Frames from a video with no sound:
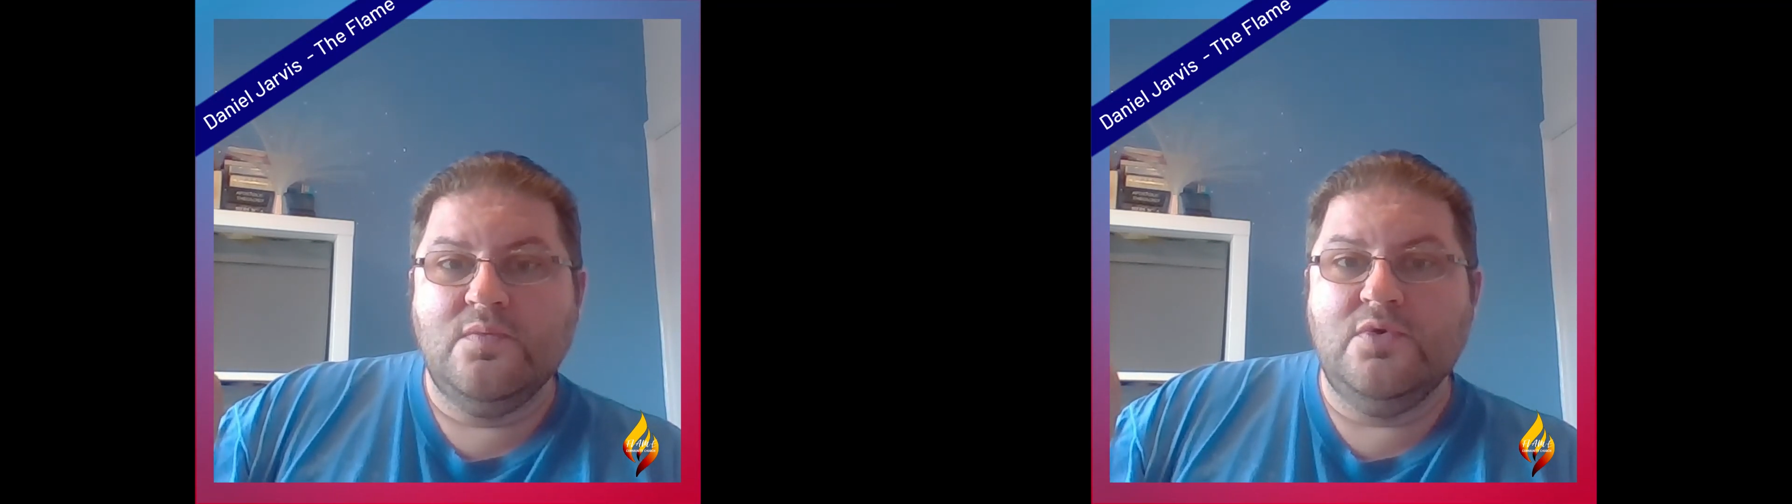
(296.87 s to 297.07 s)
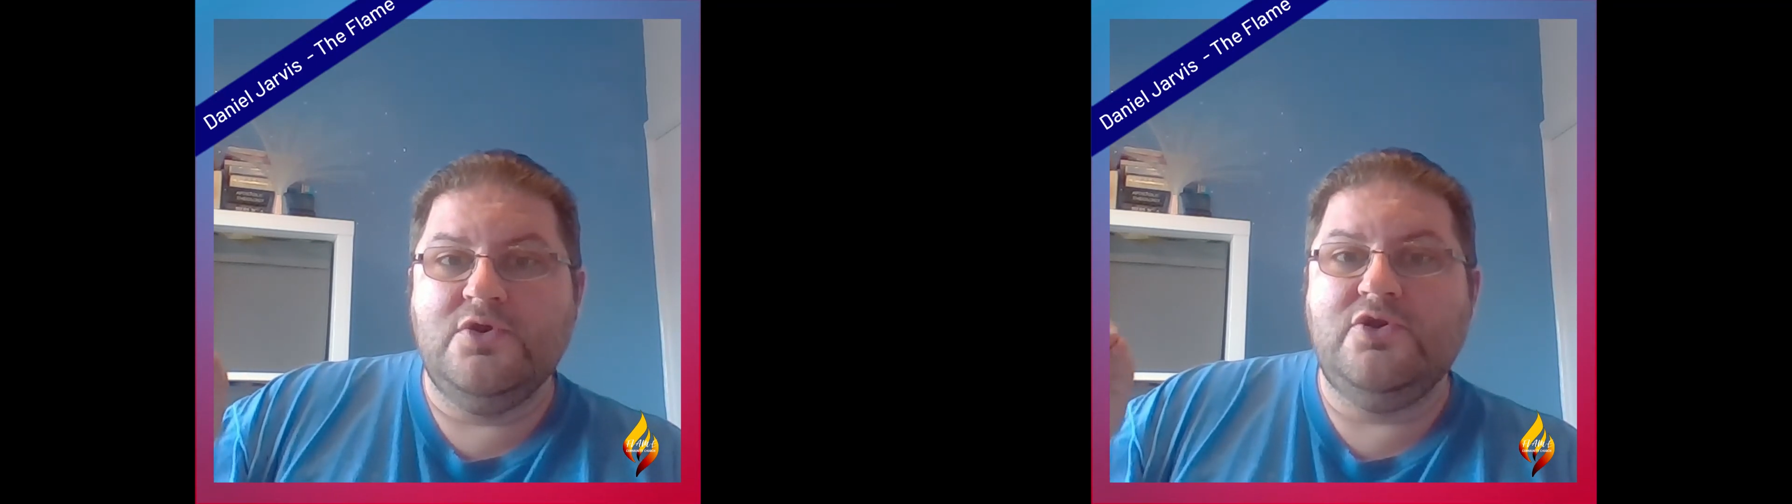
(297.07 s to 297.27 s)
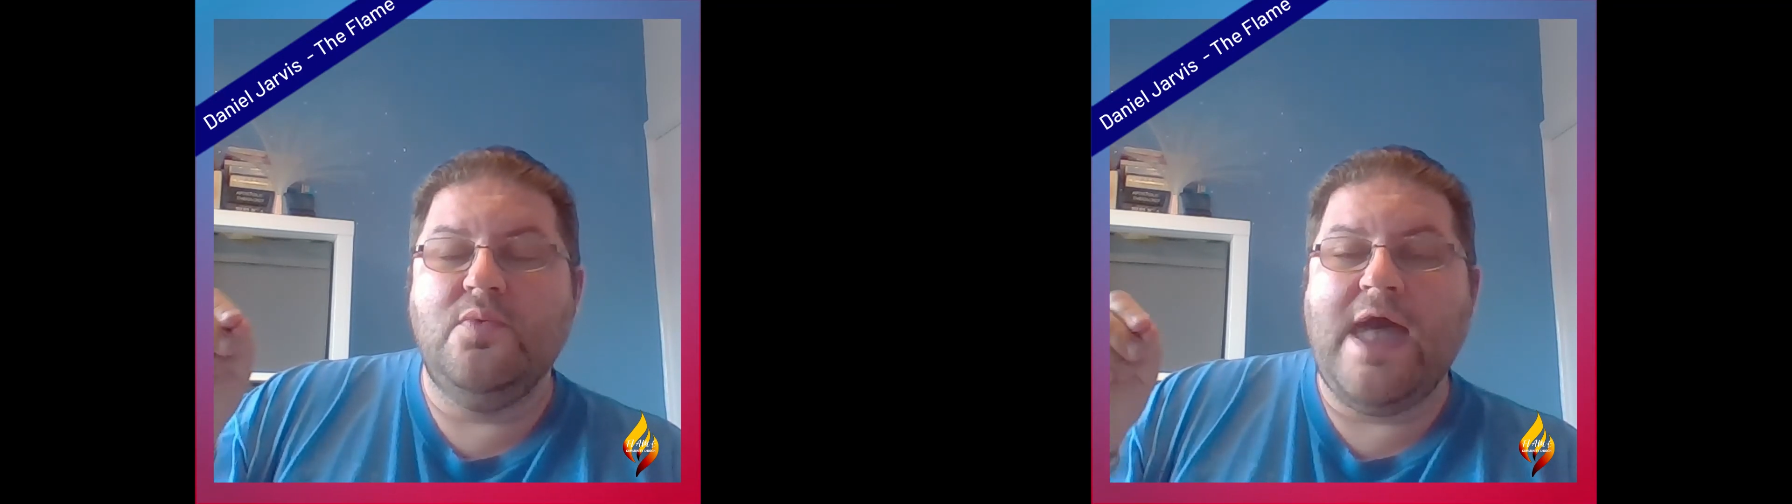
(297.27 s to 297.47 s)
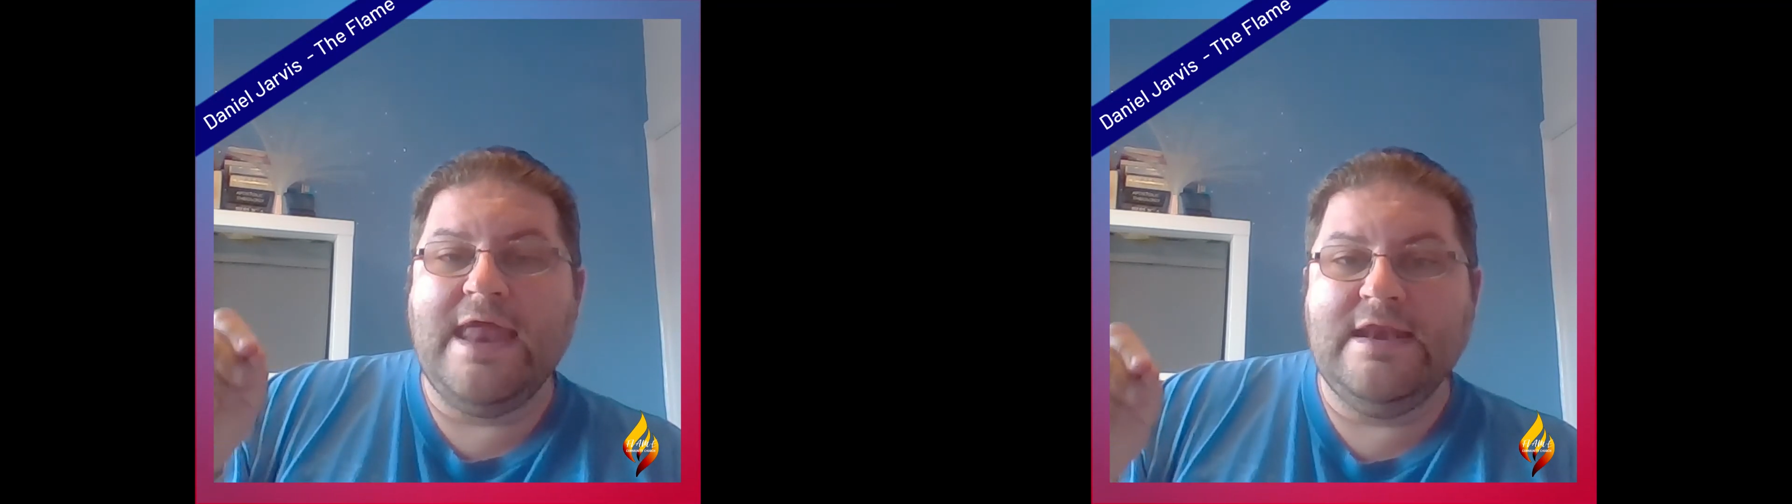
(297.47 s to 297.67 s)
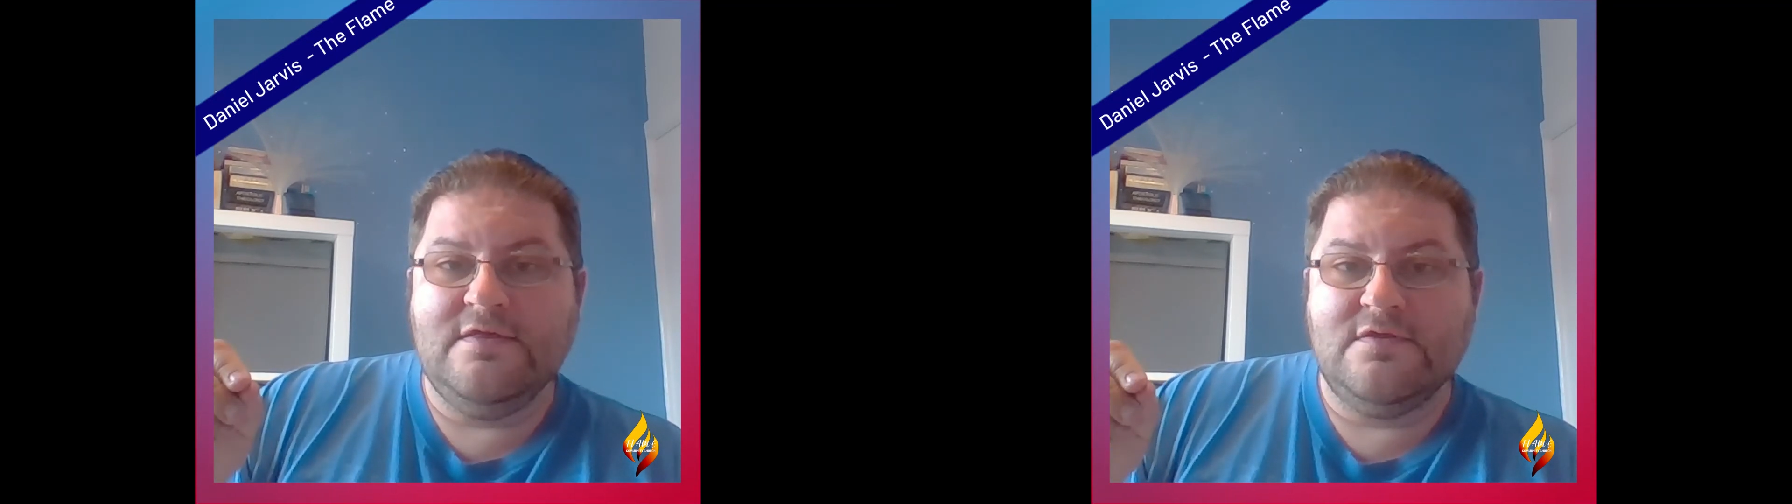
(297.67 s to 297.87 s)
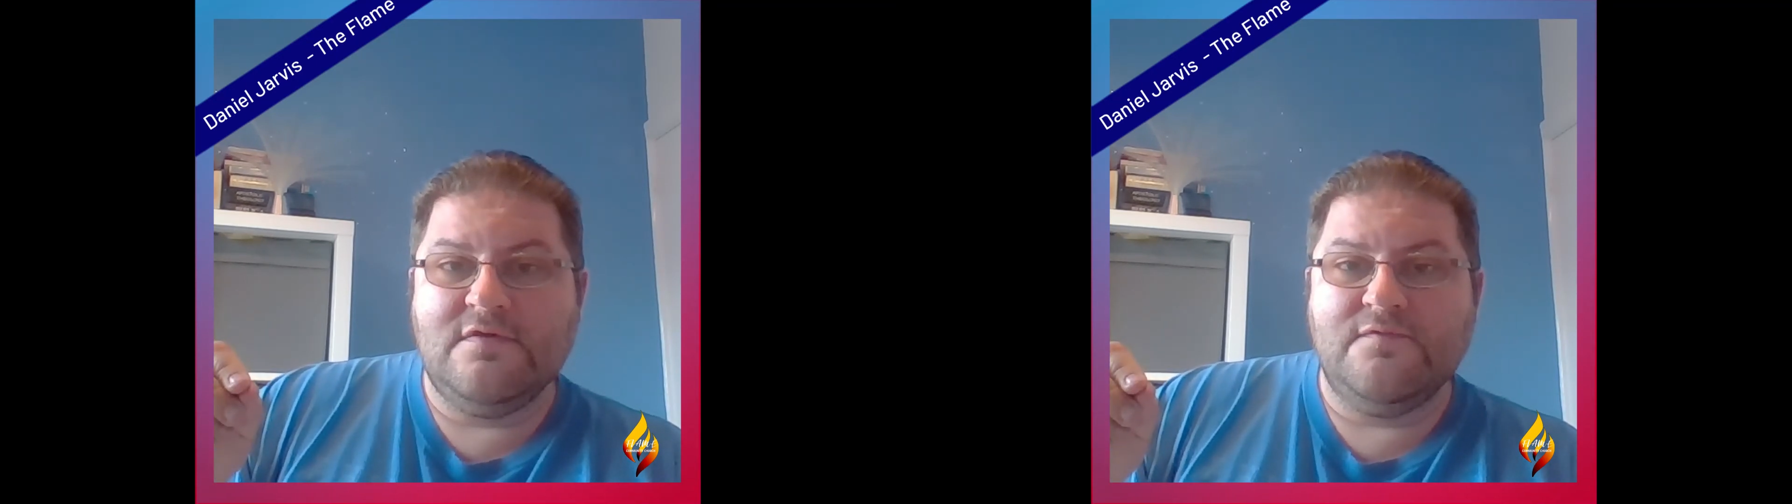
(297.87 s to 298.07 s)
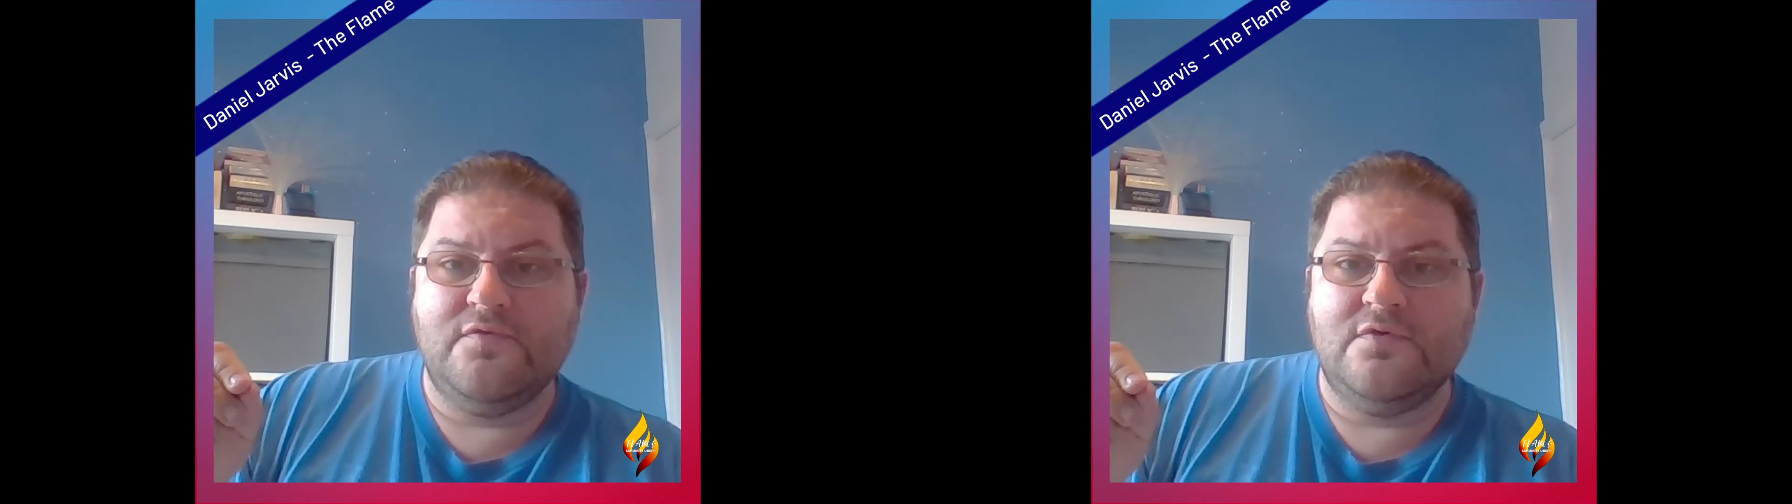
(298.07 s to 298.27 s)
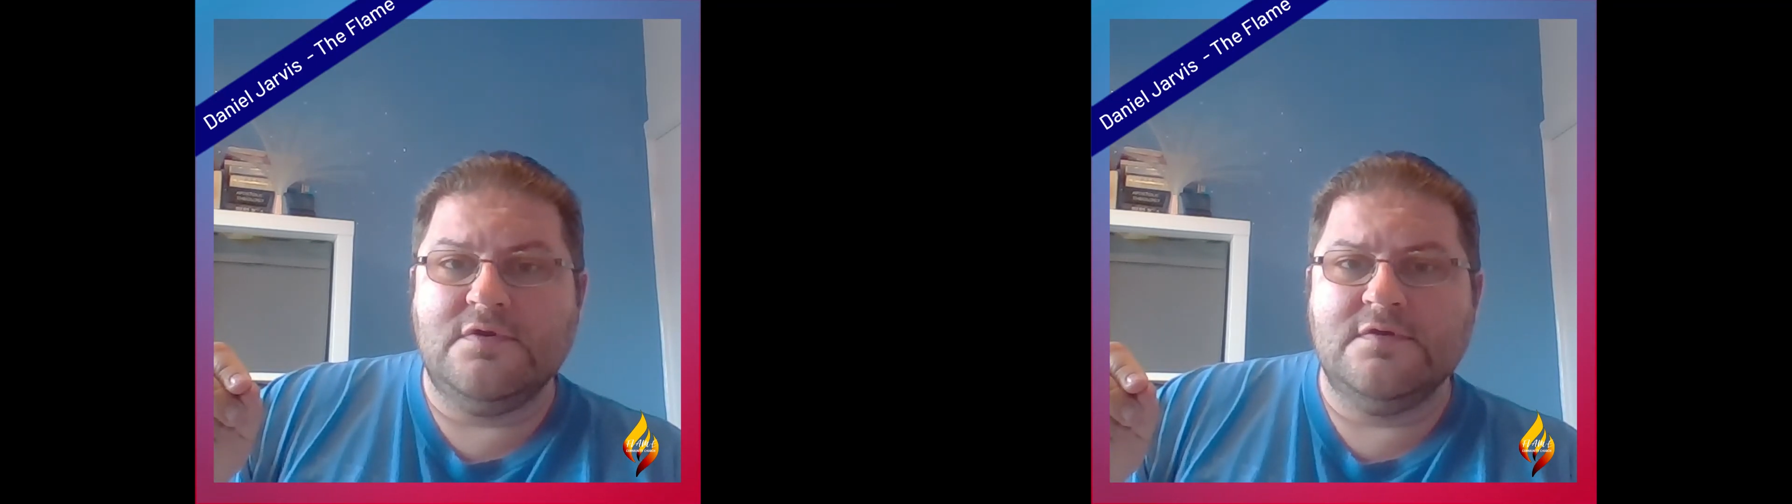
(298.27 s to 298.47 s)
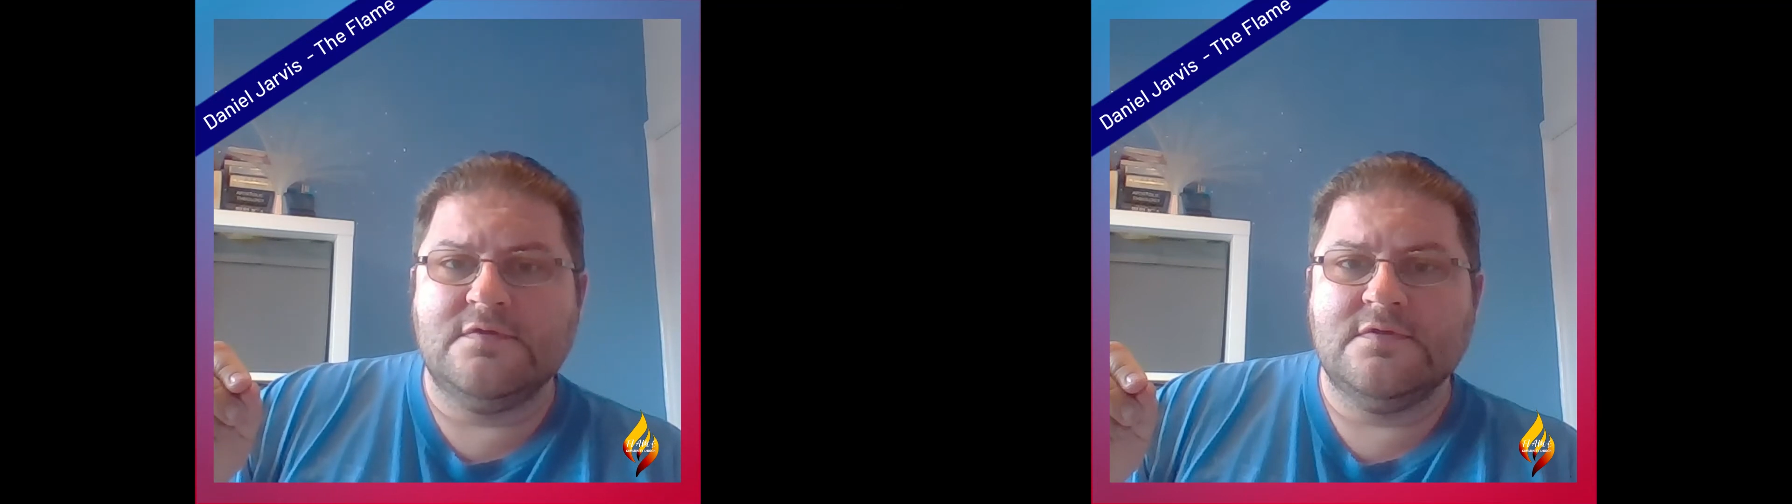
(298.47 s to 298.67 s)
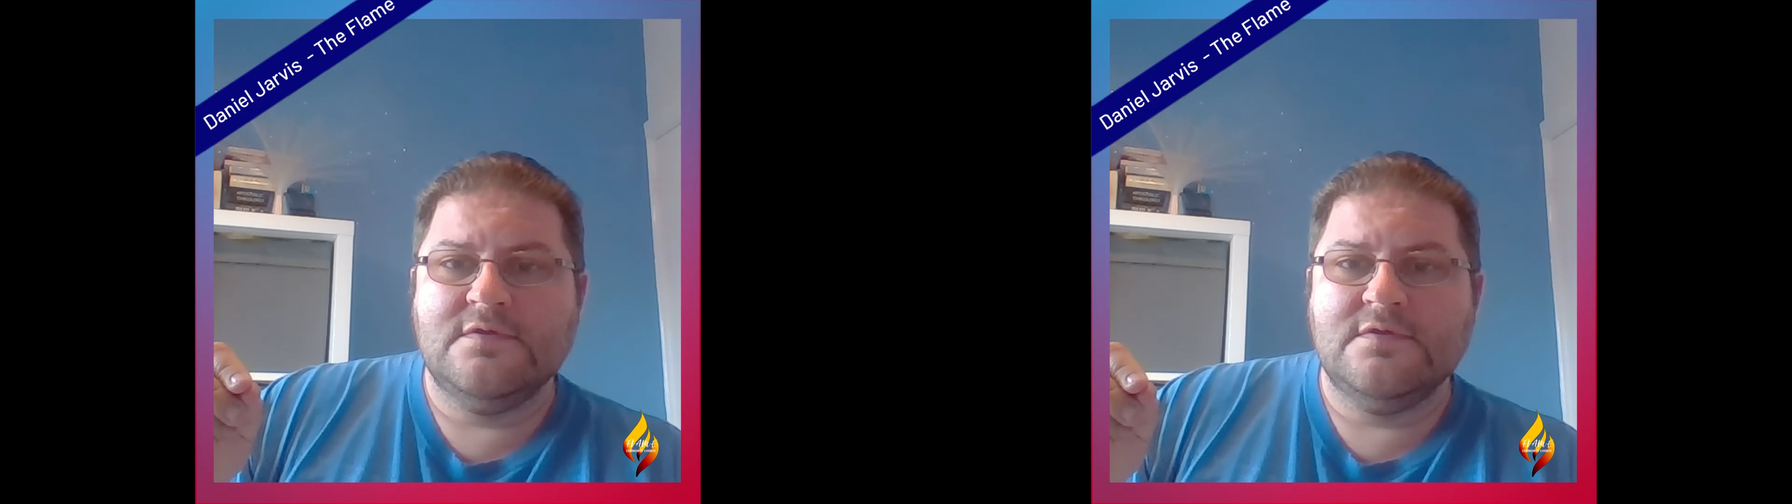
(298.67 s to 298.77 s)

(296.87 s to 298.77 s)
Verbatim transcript: would do anything for us,